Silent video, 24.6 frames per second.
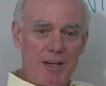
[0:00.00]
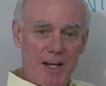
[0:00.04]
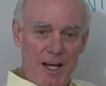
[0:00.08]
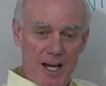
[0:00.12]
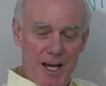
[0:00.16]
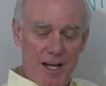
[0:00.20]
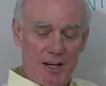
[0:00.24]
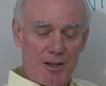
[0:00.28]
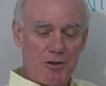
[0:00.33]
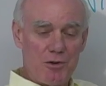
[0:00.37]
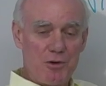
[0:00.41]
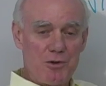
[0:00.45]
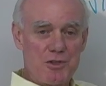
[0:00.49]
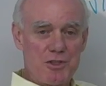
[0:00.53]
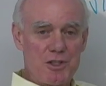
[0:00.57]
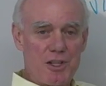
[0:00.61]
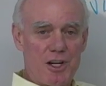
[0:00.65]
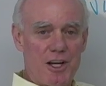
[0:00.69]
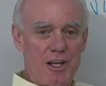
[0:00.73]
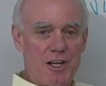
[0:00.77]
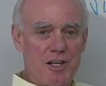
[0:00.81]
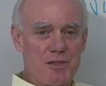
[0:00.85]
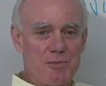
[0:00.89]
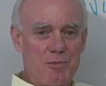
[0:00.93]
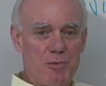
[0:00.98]
the angle whose
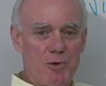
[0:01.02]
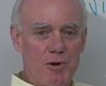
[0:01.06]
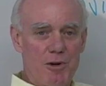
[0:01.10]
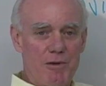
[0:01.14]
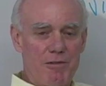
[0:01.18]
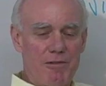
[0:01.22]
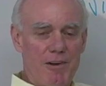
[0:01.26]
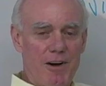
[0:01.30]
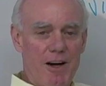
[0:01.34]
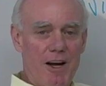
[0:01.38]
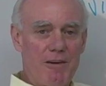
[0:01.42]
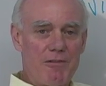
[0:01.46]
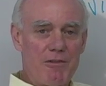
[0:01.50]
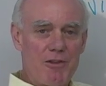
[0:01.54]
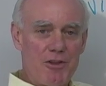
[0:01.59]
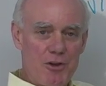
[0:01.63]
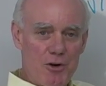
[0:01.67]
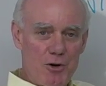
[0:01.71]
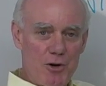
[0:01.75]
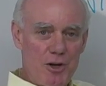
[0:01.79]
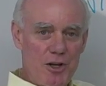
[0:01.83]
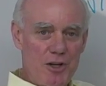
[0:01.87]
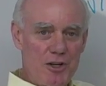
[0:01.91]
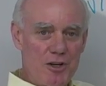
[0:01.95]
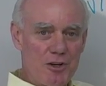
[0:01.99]
sine is 0.5,
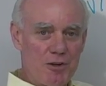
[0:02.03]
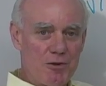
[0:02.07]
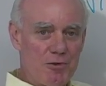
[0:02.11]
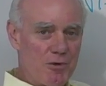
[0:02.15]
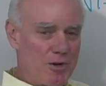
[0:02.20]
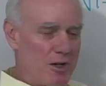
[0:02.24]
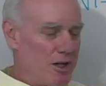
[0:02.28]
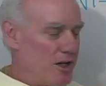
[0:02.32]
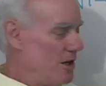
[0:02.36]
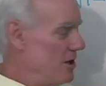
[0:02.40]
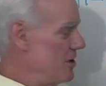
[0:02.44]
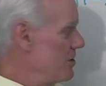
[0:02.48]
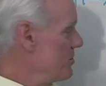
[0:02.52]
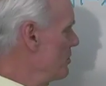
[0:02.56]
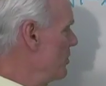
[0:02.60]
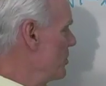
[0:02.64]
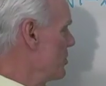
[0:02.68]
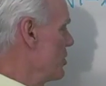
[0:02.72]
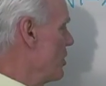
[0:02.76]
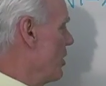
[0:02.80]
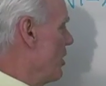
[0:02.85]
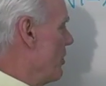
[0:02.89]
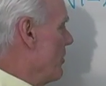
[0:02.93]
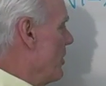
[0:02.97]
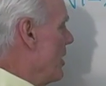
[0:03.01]
30 degrees,
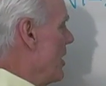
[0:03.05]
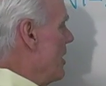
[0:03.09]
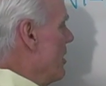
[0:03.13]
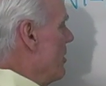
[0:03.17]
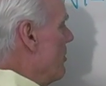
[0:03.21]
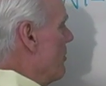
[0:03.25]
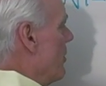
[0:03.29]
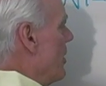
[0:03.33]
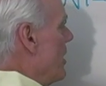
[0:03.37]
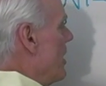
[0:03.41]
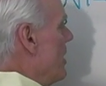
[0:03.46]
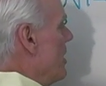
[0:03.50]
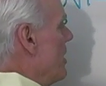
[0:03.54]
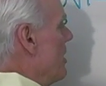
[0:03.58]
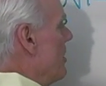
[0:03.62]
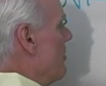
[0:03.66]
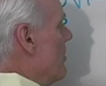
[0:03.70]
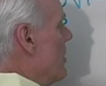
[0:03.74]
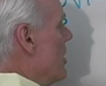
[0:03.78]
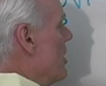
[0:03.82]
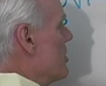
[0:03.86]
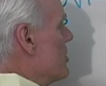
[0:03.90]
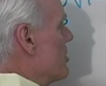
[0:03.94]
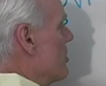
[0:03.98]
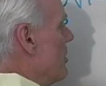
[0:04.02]
which I'll write in radian
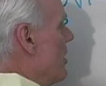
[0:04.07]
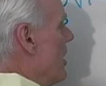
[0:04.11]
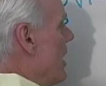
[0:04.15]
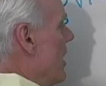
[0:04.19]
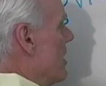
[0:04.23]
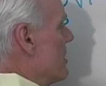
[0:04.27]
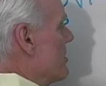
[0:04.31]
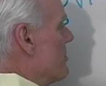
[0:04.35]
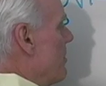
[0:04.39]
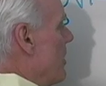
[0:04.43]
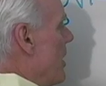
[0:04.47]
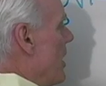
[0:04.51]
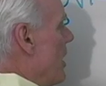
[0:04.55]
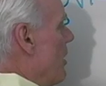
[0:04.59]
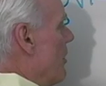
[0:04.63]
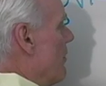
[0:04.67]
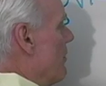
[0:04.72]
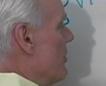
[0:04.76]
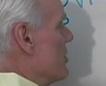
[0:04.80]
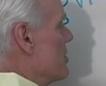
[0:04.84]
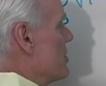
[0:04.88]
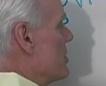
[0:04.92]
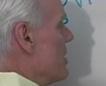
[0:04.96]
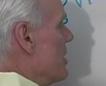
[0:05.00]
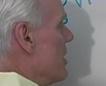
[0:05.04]
measure as pi
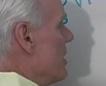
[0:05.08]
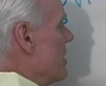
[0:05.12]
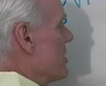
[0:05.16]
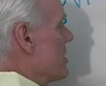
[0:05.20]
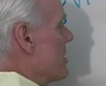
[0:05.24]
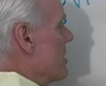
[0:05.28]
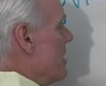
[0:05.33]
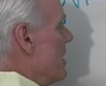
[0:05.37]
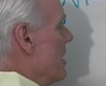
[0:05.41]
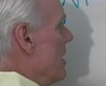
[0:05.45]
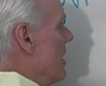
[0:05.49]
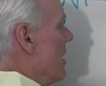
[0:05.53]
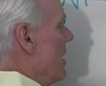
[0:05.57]
over 6,